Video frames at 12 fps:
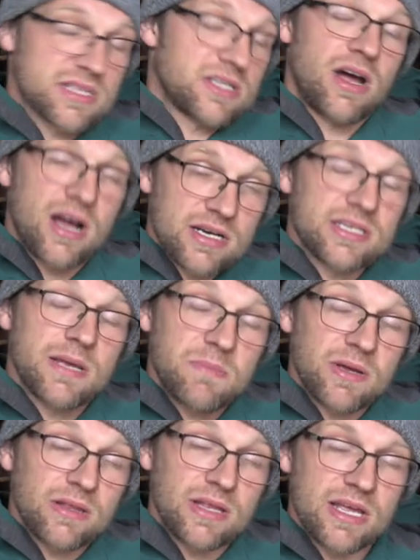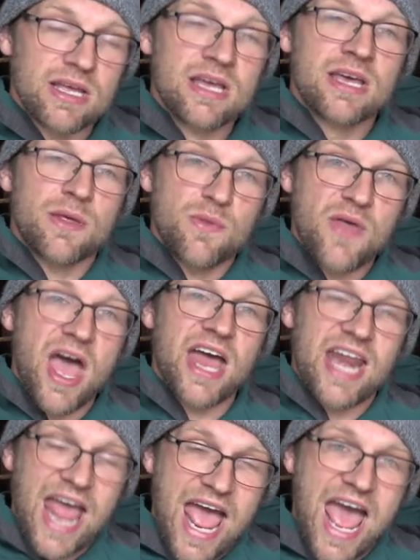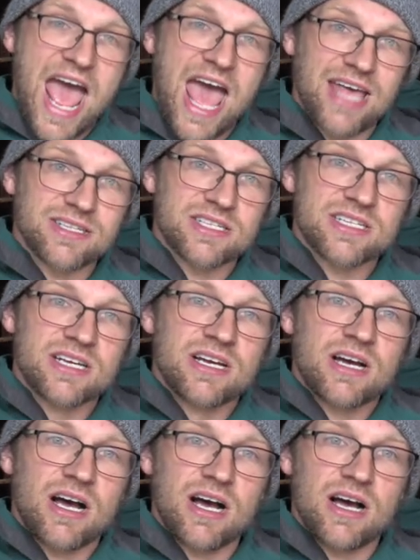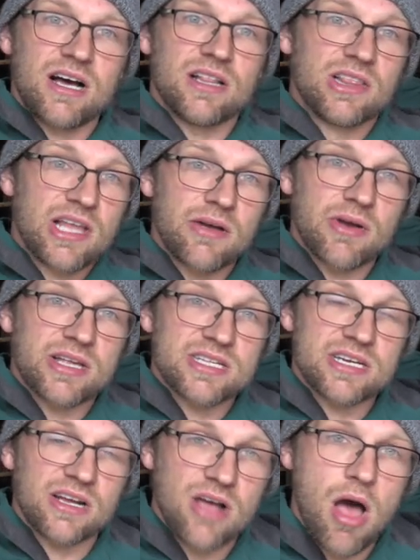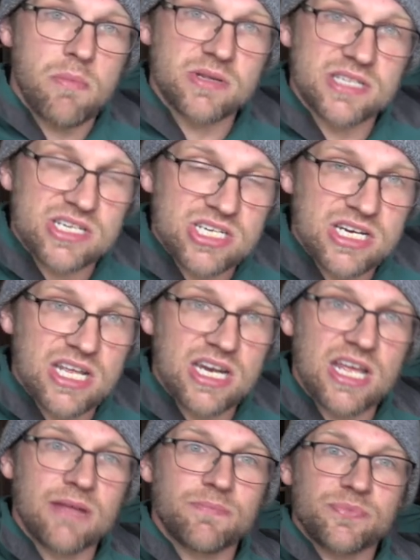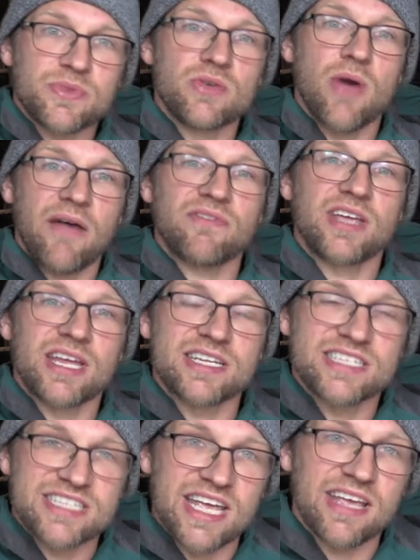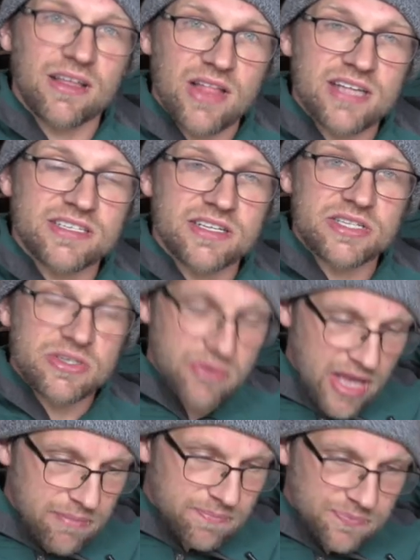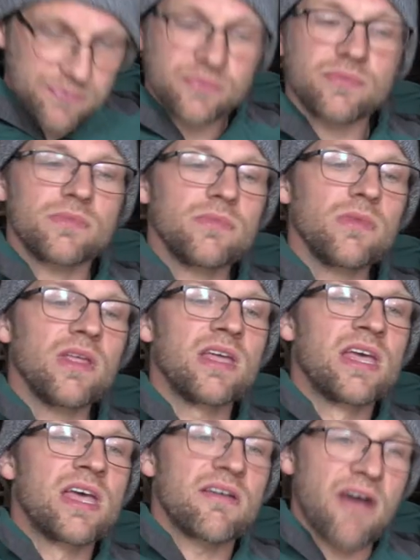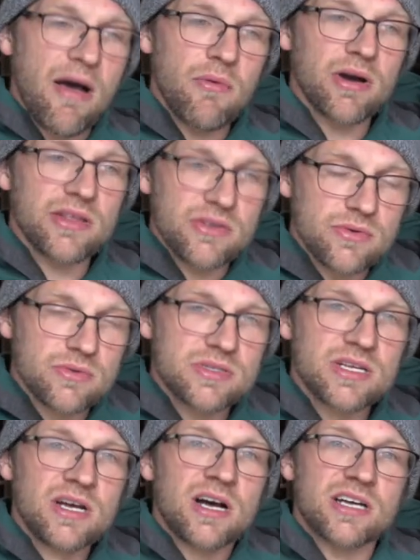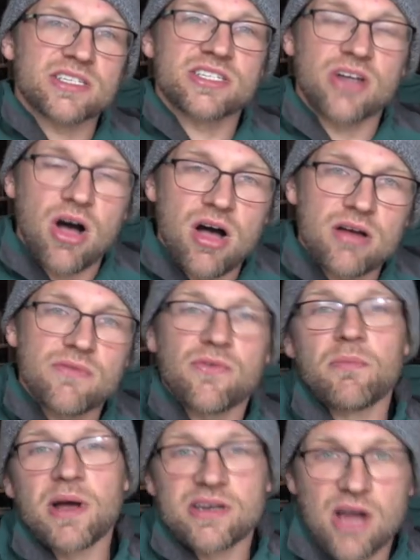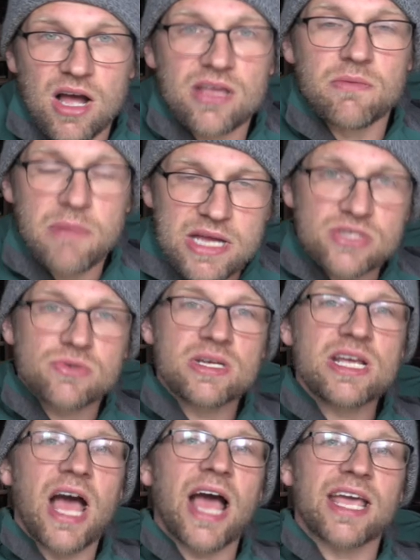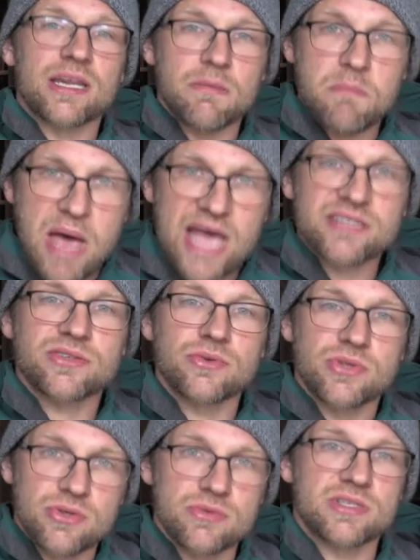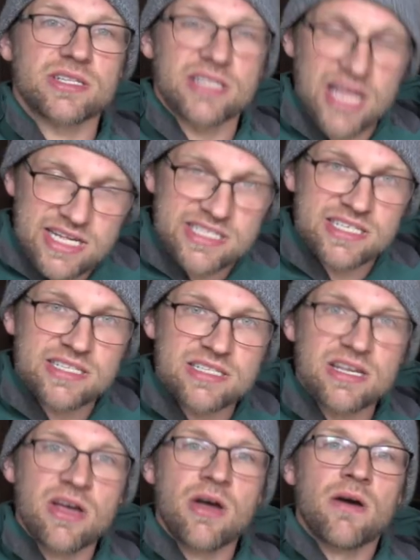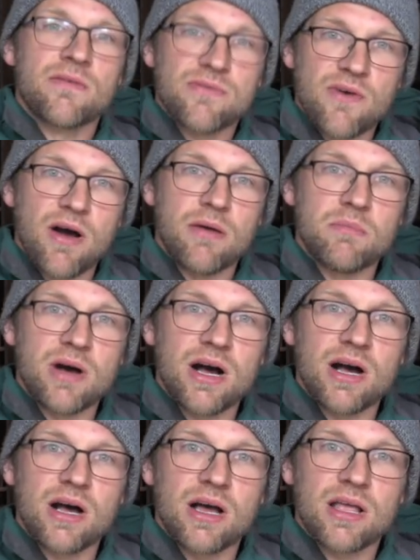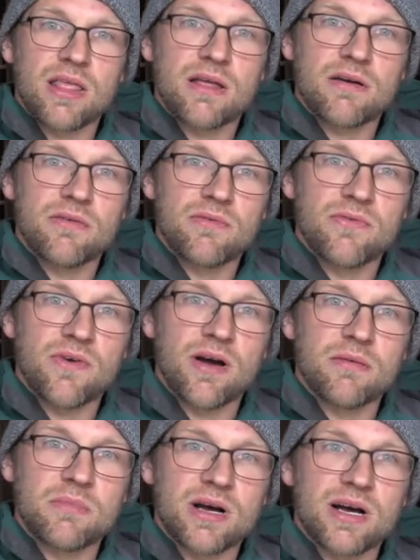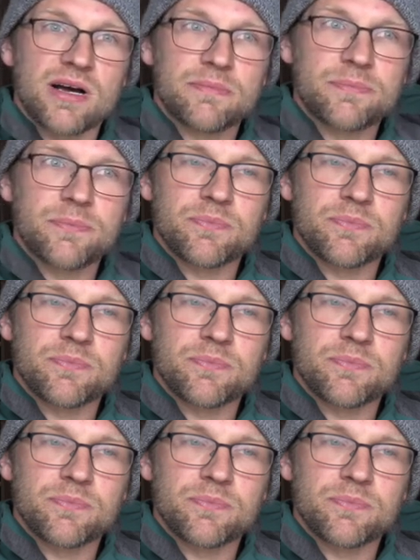a song typically that has uh, lyrics and a composition in it, you have to get a sync license. So again, if I want to use a song for my documentary, I get a master use license from uh, from uh,